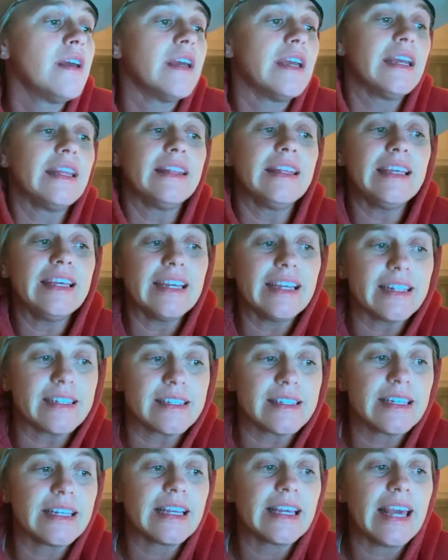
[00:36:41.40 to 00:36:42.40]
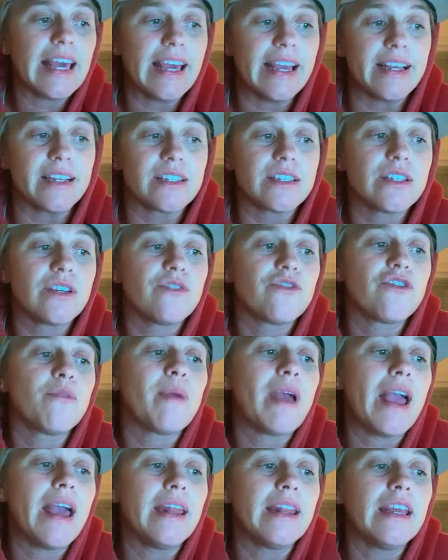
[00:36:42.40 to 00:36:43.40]
in the instant case
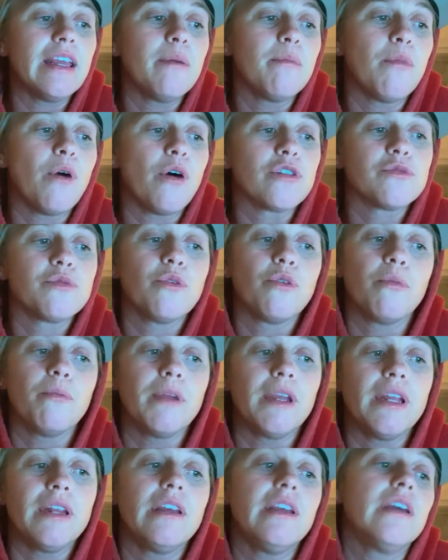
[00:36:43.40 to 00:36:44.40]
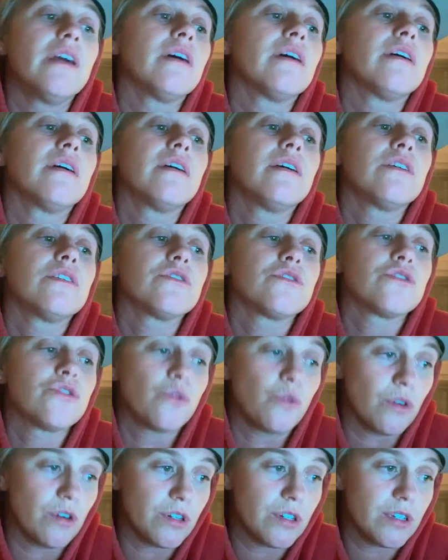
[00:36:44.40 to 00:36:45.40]
from any multiple media
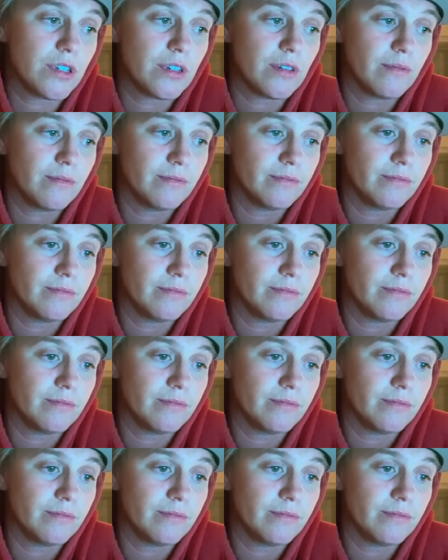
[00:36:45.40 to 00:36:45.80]
source.